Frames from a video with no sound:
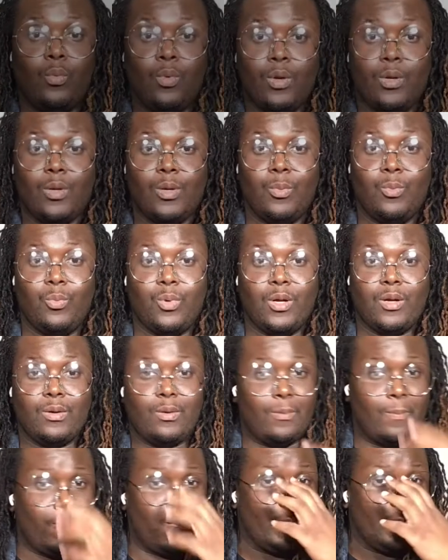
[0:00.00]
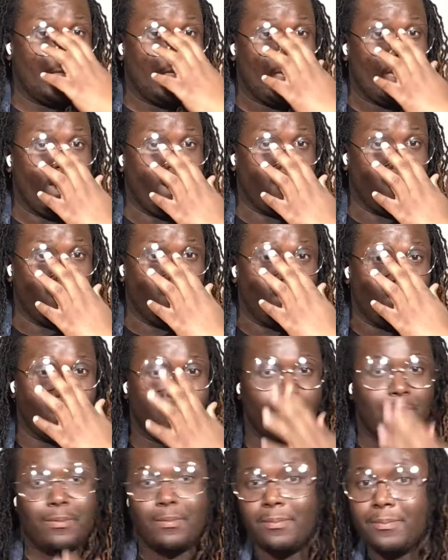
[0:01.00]
and
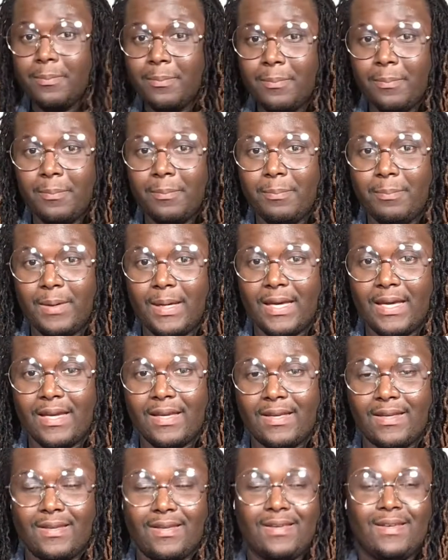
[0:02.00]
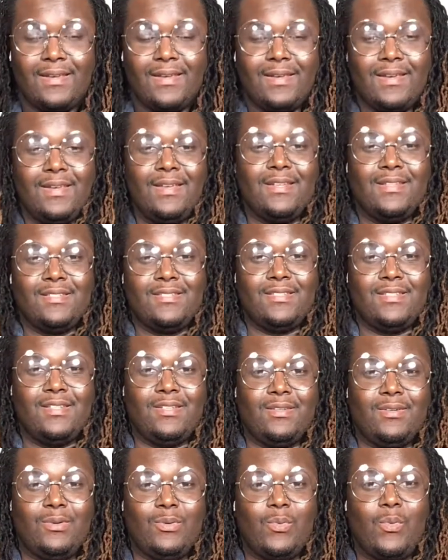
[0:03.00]
welcome back
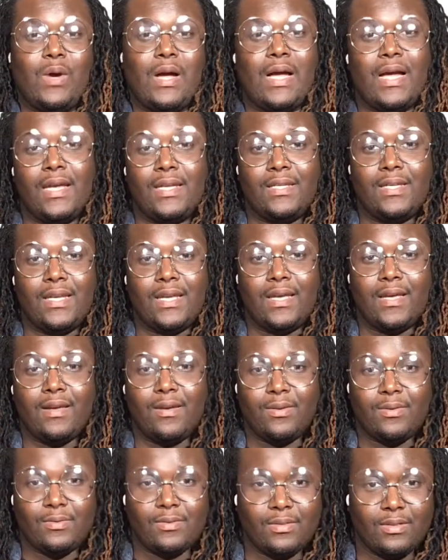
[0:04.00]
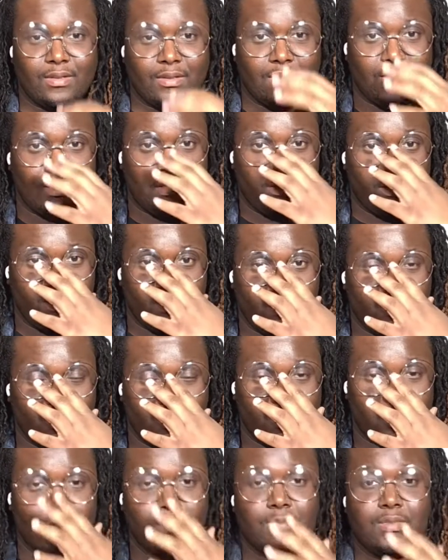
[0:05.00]
to WineDown.
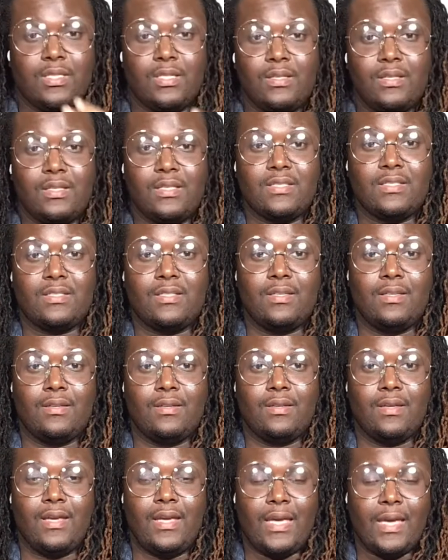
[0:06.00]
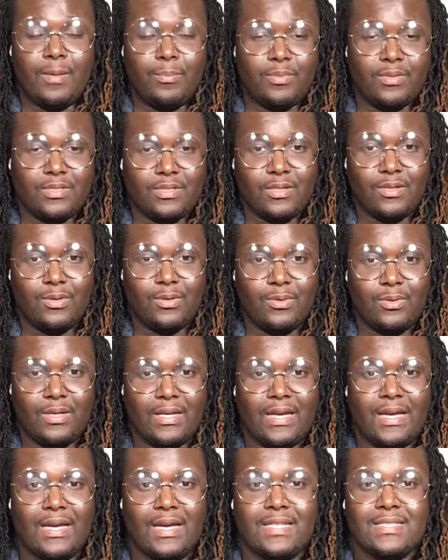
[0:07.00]
Welcome to this episode,
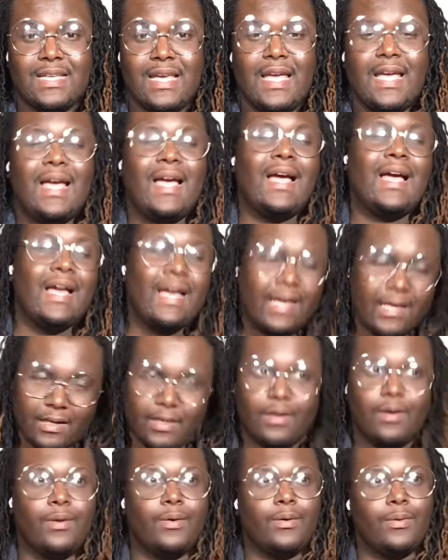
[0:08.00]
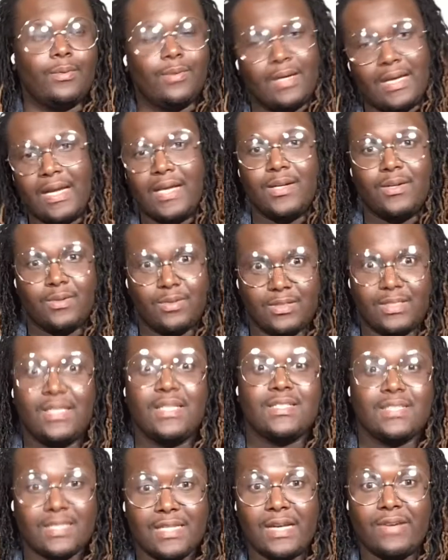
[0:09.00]
guys. I know
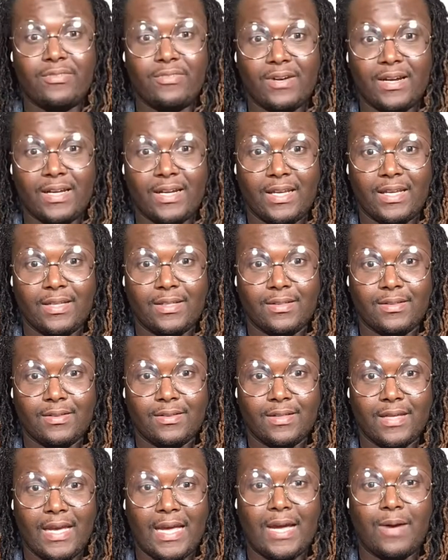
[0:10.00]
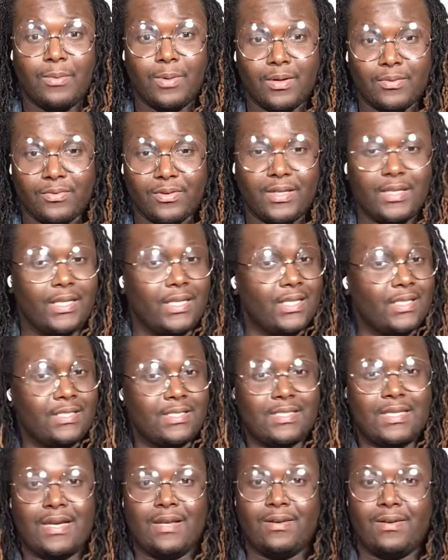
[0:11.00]
it's not Friday. However, it is
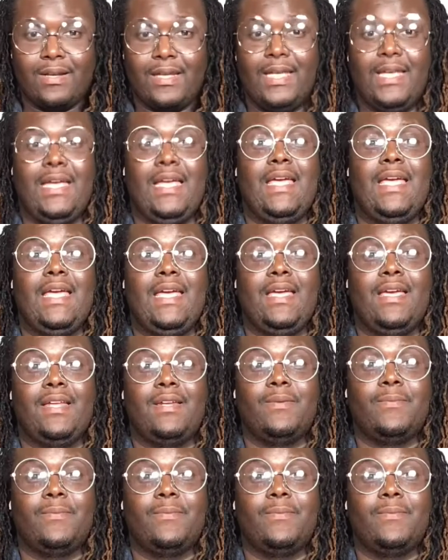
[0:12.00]
Saturday, and